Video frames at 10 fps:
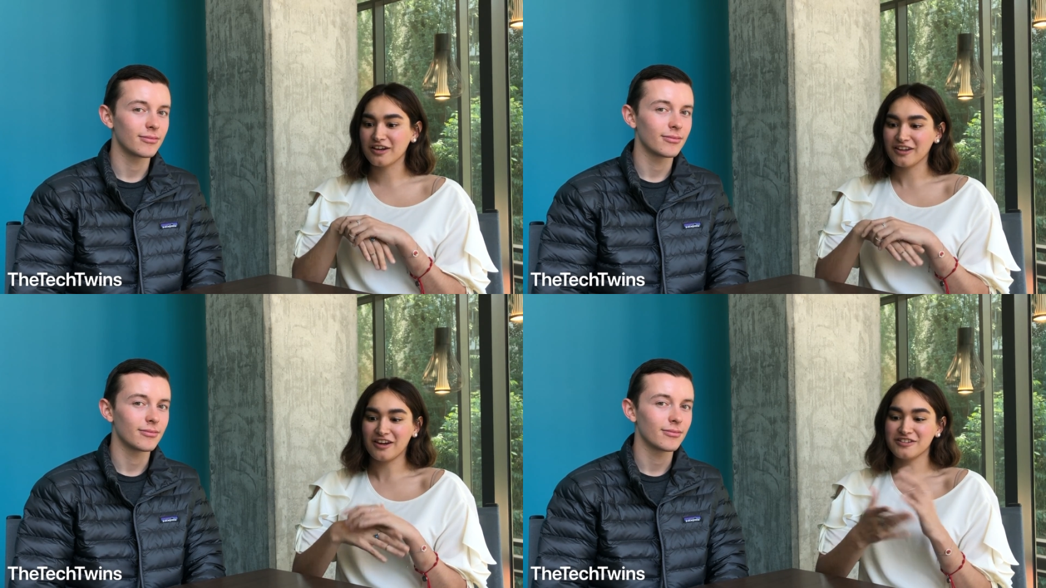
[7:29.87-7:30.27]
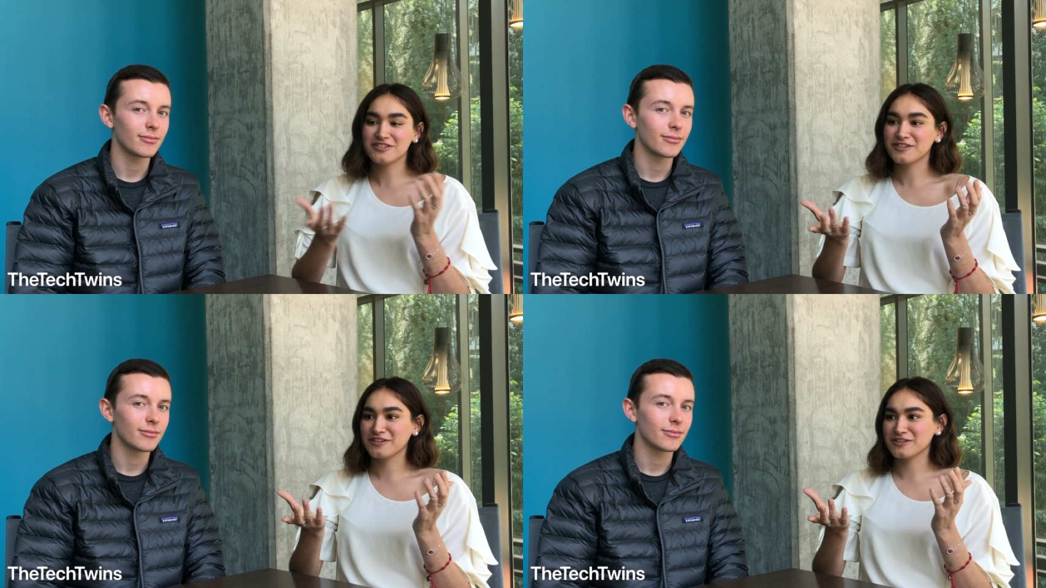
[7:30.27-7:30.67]
Speaker 1: I, I
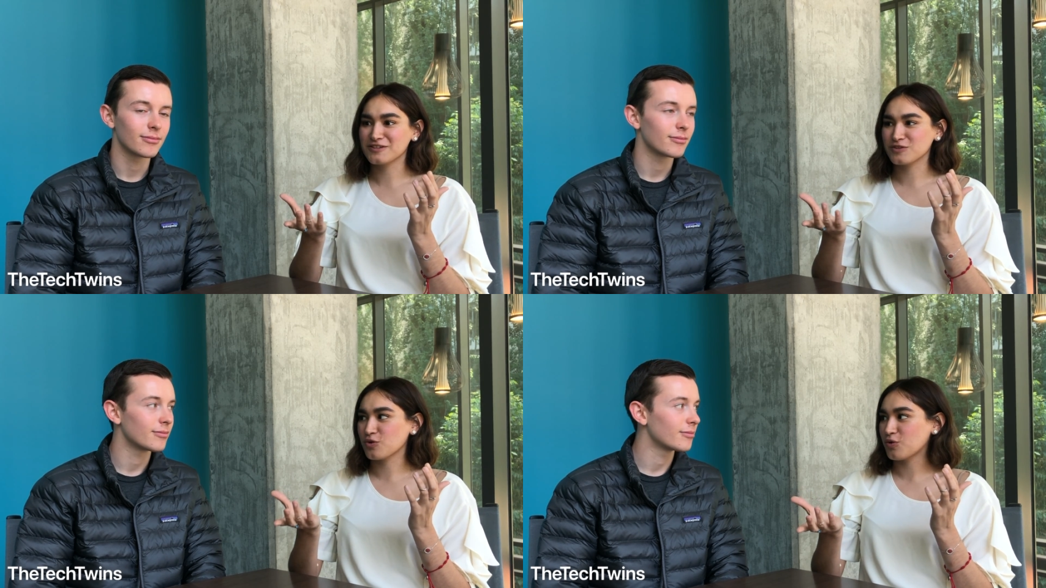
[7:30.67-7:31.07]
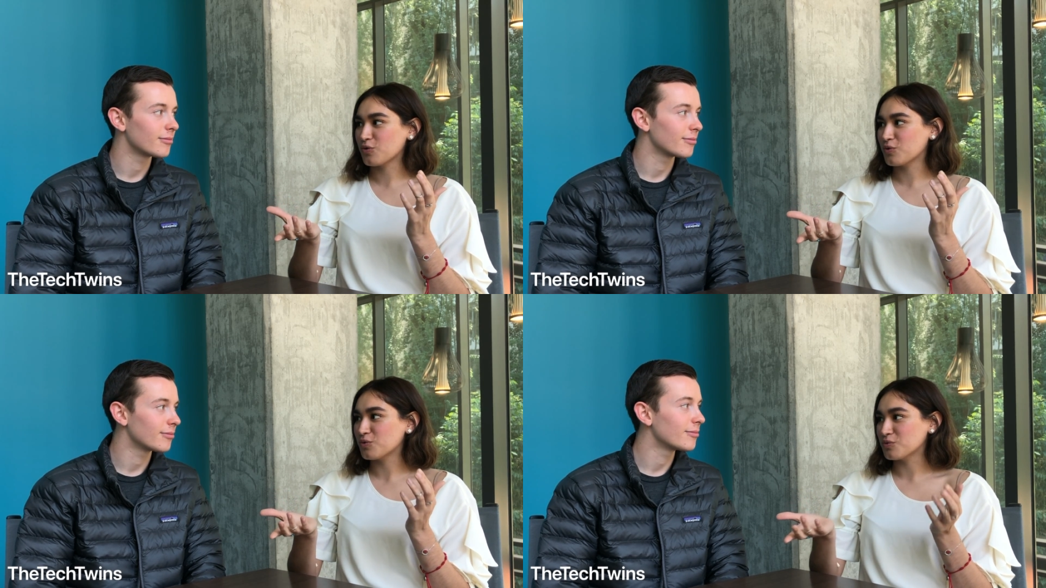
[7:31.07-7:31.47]
just think it's
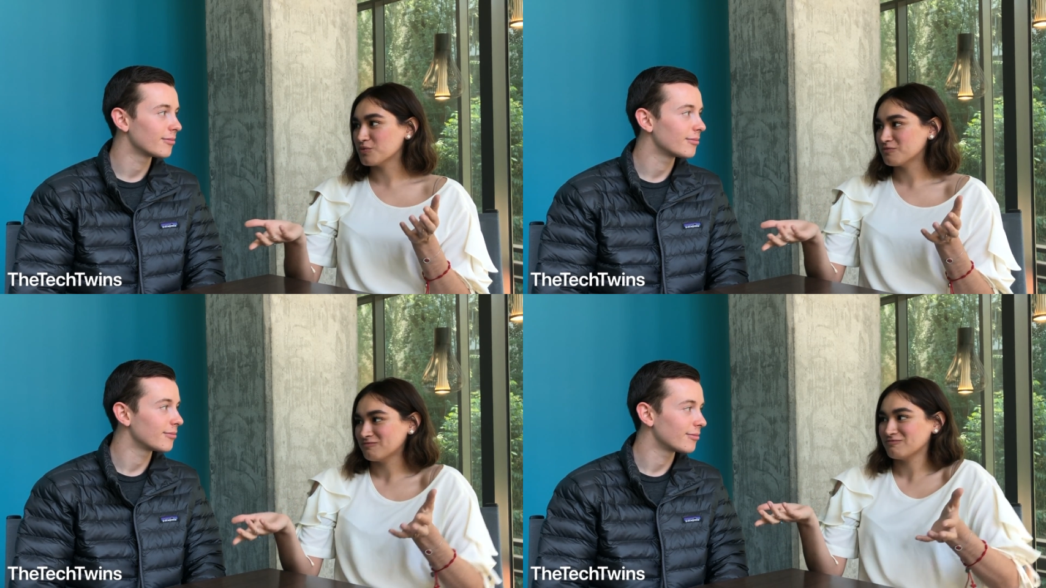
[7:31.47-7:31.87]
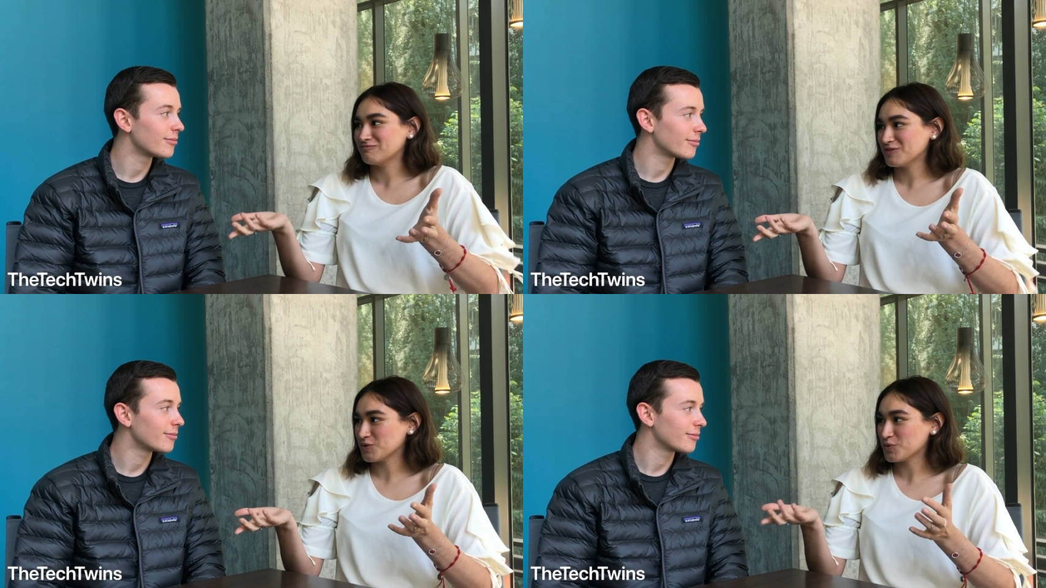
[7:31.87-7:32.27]
so,
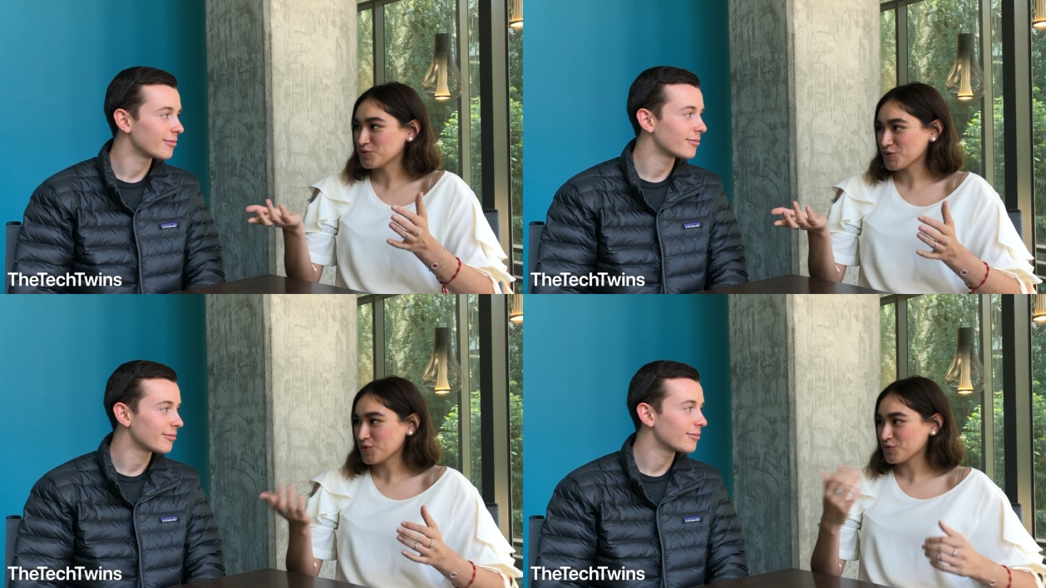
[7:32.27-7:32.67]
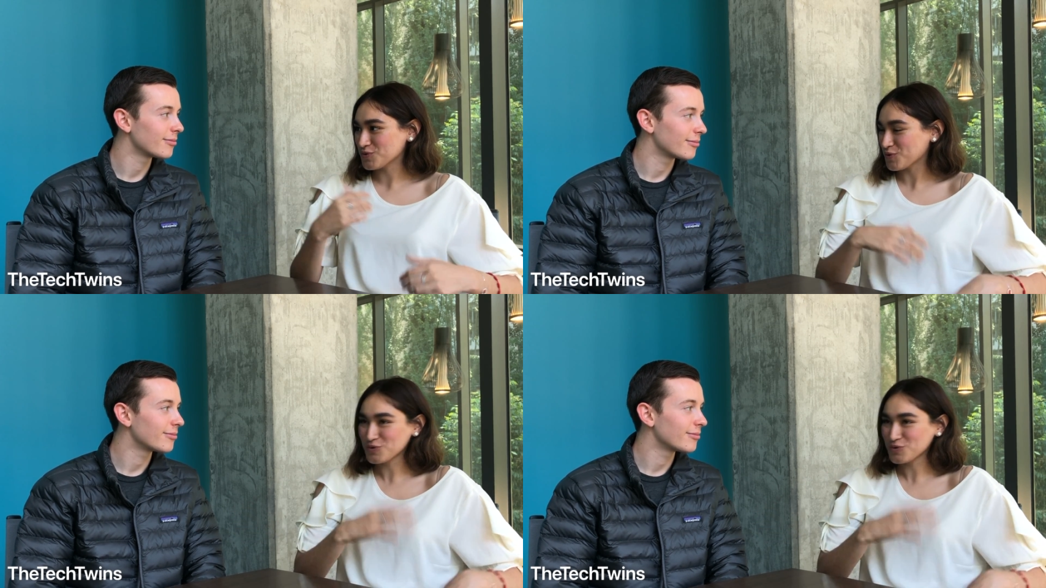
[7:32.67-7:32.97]
so, so, so